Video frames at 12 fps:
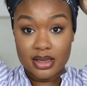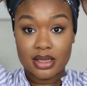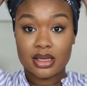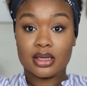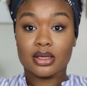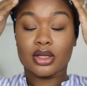And
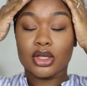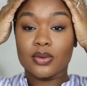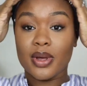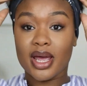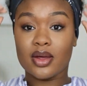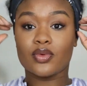then
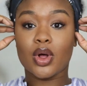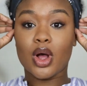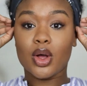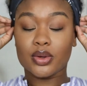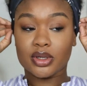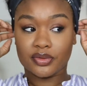you have a
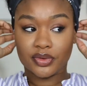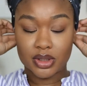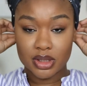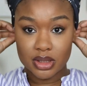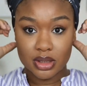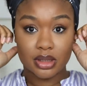whole
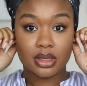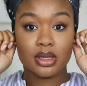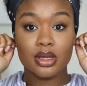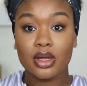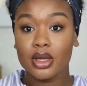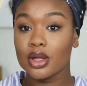different look.
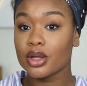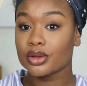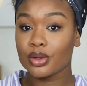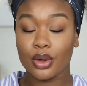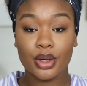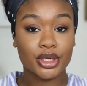
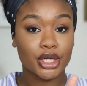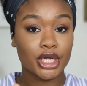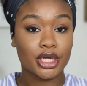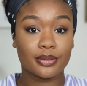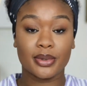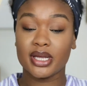Throw on your
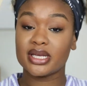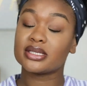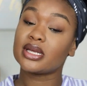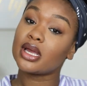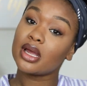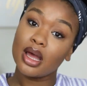
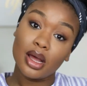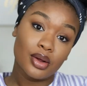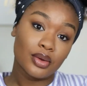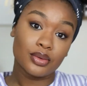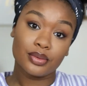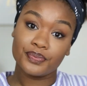earrings and go.